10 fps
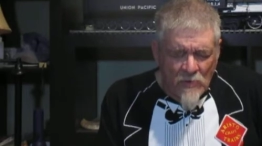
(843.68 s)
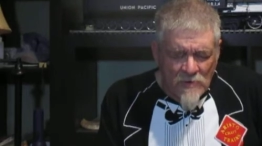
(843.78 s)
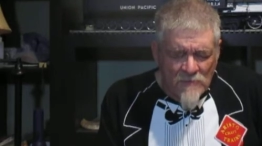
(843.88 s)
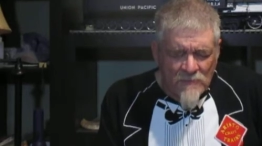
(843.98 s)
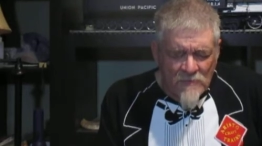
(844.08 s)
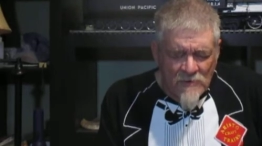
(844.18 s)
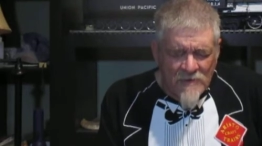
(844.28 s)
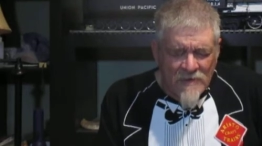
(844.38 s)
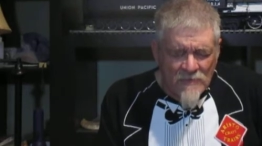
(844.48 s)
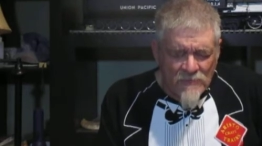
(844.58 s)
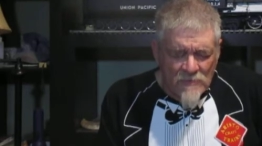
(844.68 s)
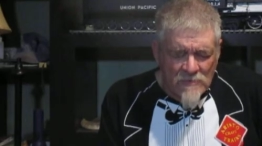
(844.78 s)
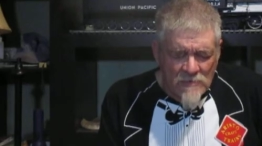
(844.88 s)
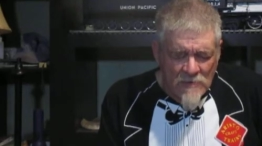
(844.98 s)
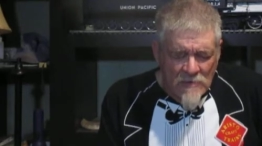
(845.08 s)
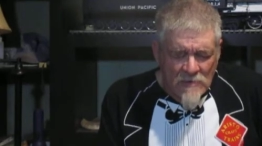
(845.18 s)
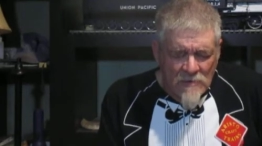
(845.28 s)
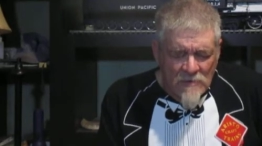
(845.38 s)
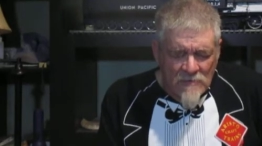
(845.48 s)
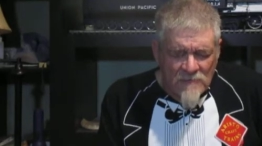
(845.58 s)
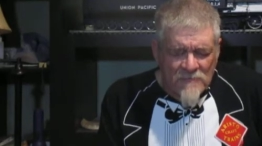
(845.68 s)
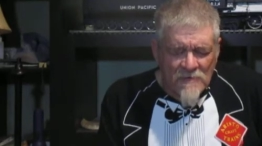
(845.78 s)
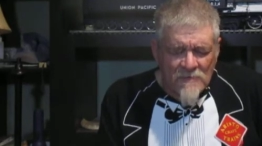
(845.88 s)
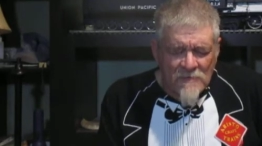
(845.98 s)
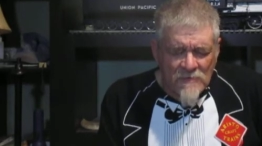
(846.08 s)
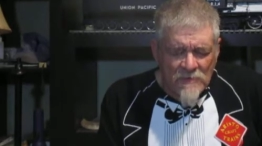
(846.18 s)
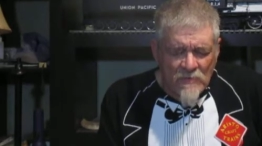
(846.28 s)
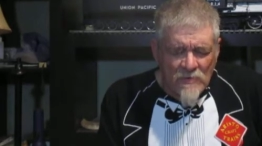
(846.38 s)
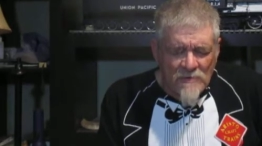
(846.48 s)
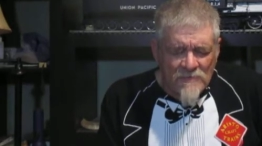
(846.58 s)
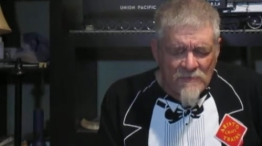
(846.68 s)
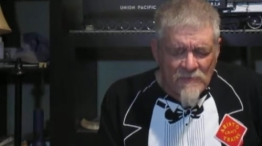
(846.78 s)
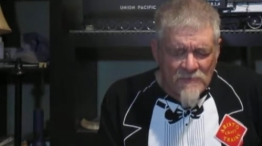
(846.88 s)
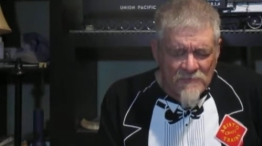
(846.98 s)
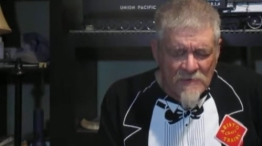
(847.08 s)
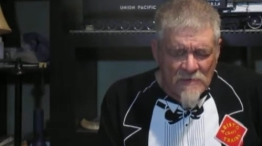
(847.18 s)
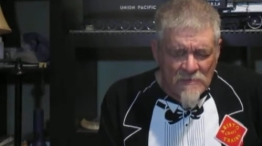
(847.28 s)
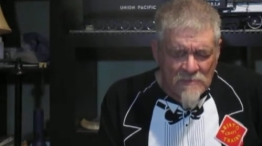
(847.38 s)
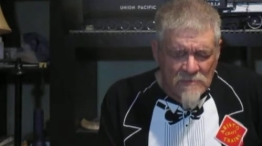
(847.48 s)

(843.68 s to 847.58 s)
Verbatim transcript: words, your counsel, the Son, your words of your Son,